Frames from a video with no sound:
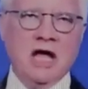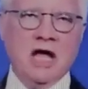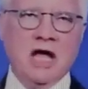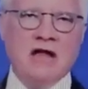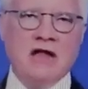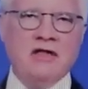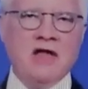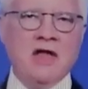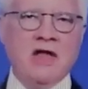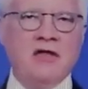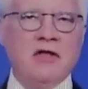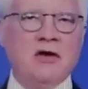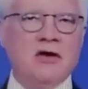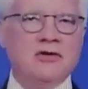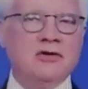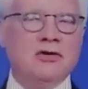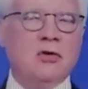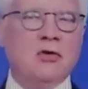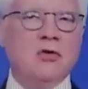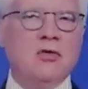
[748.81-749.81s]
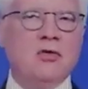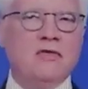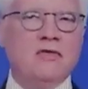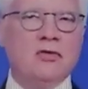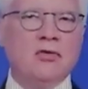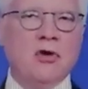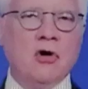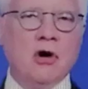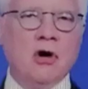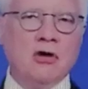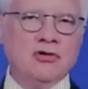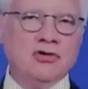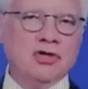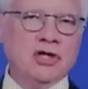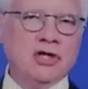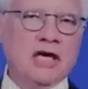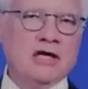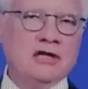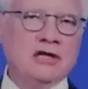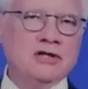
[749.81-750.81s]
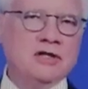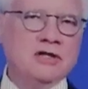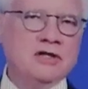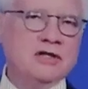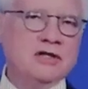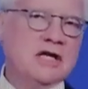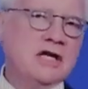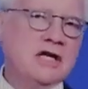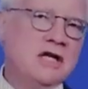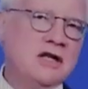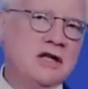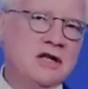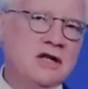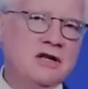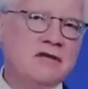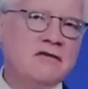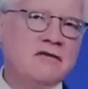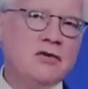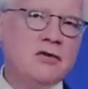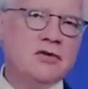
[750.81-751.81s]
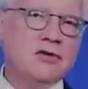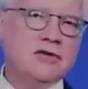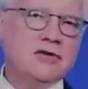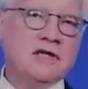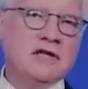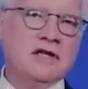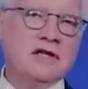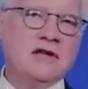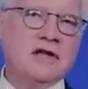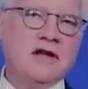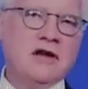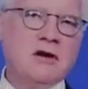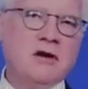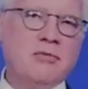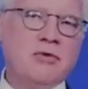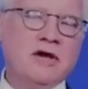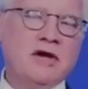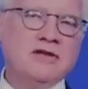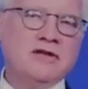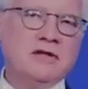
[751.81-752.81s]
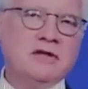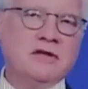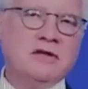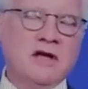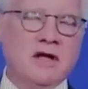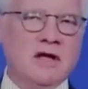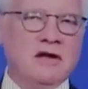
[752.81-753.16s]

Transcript: and then there's overall changes in the diversity that are present.